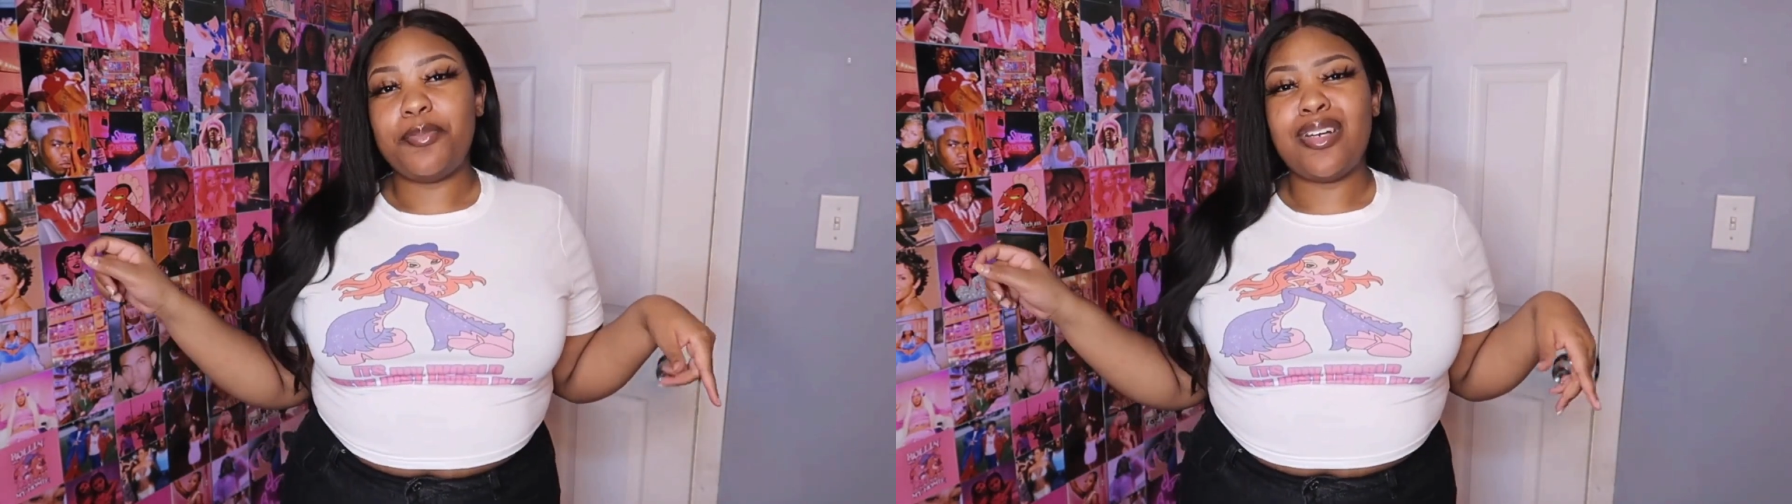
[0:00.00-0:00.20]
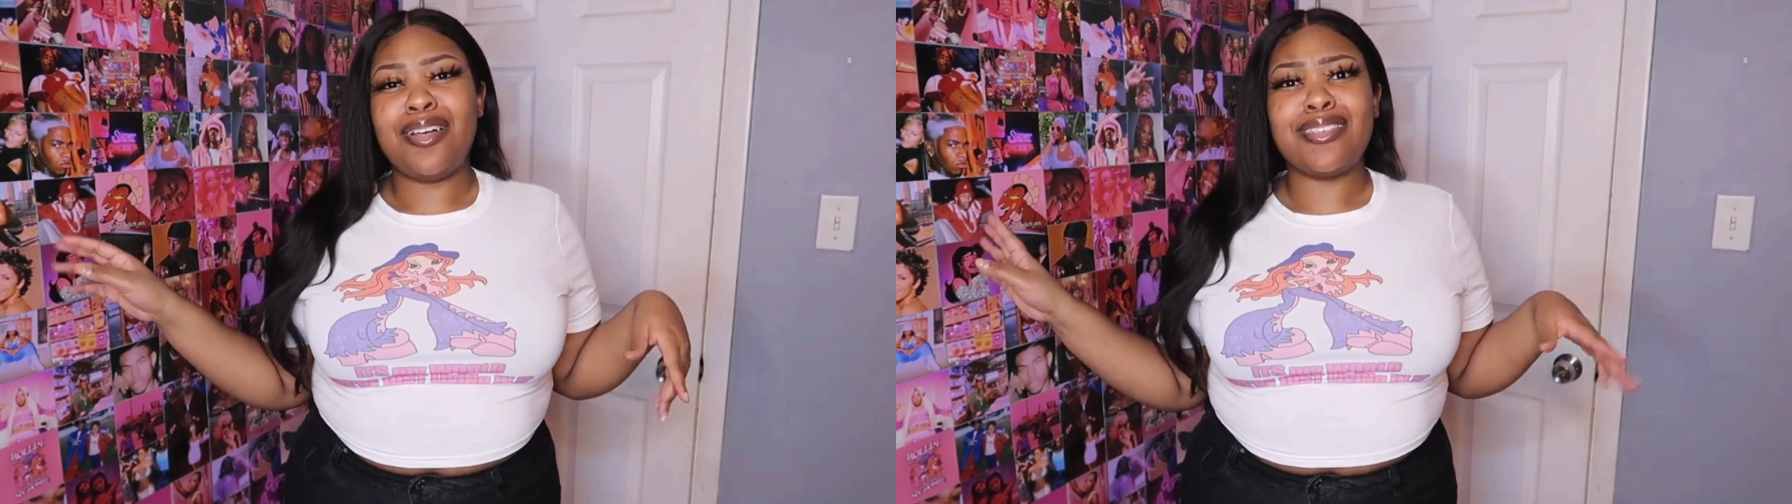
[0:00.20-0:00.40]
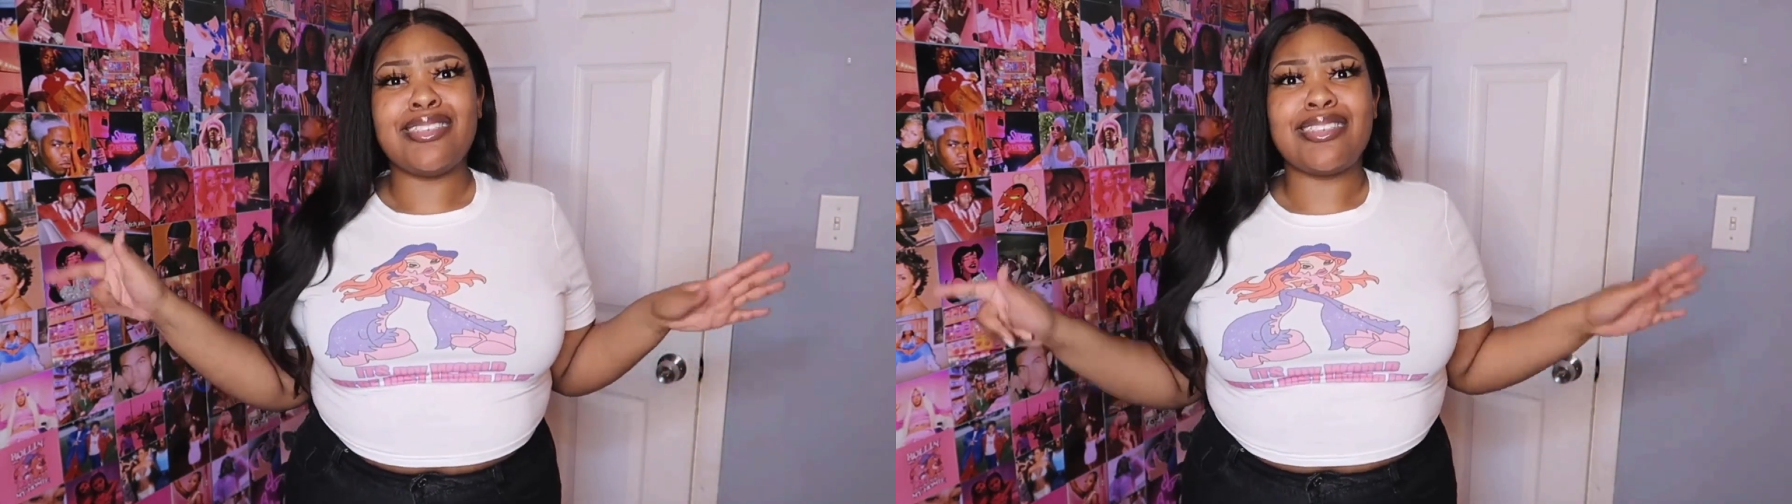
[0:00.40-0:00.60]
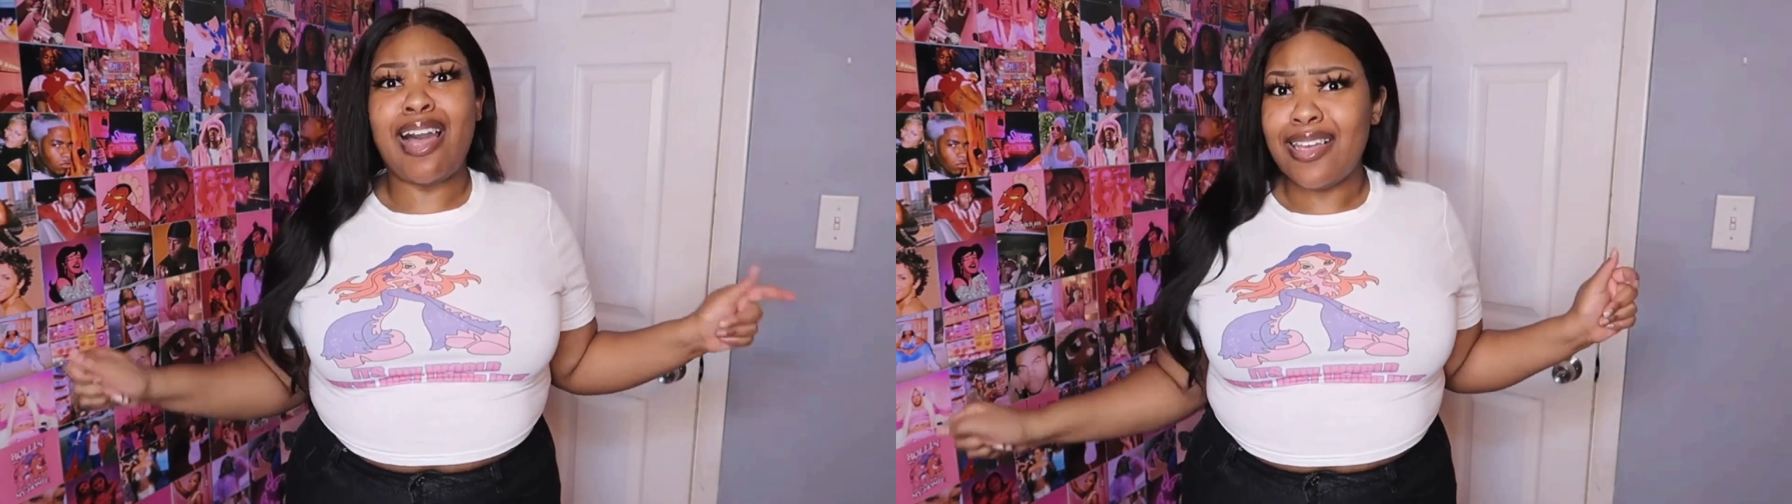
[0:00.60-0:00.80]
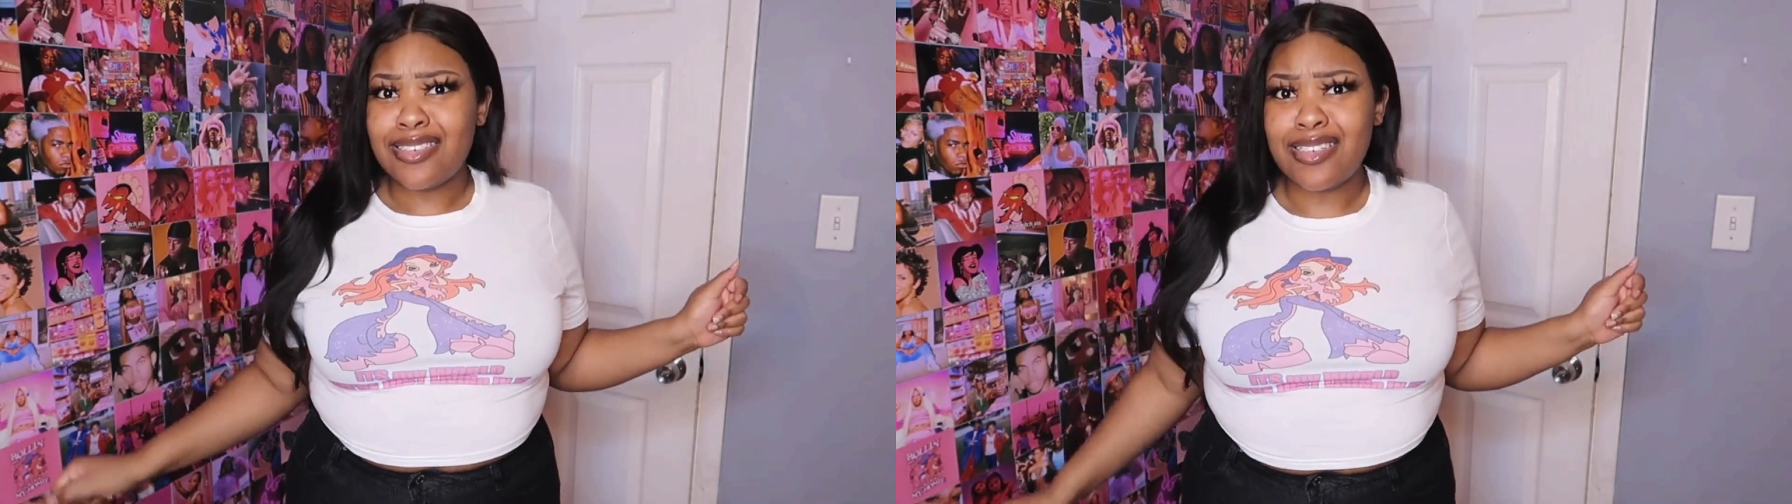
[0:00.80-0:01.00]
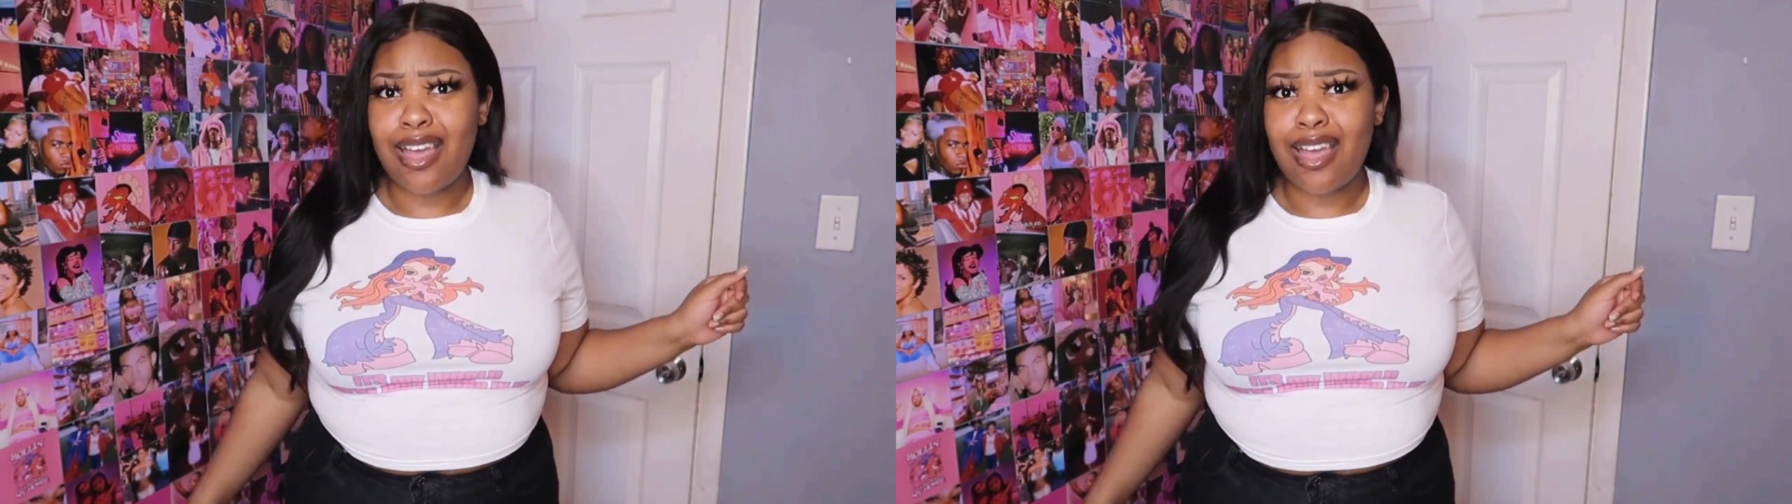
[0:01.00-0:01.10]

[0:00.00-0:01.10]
because the sizing,